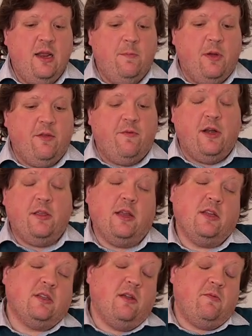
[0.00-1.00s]
But the funny thing
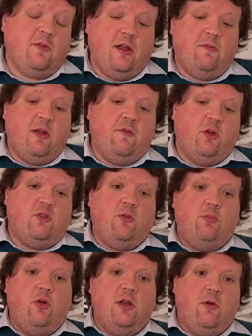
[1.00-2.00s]
is I've got to the
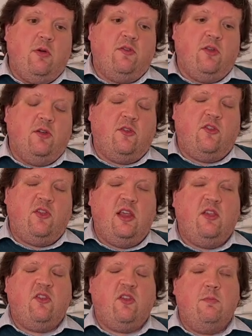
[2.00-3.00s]
point now where I've started to see
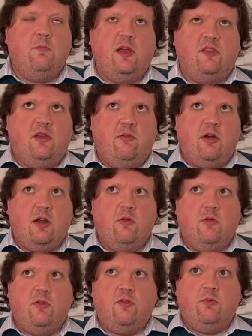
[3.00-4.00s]
some betting
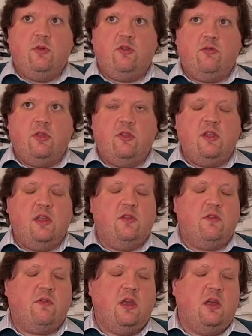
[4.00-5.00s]
records which are in the tens
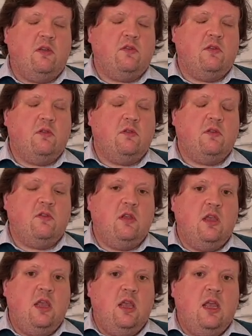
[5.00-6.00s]
of thousands,
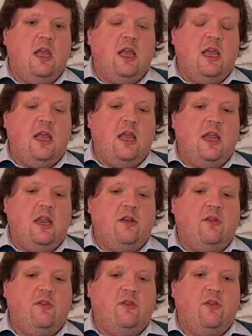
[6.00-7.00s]

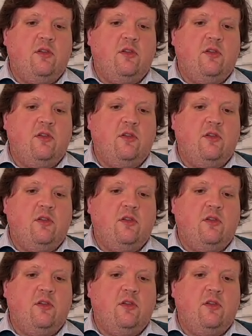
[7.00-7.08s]
and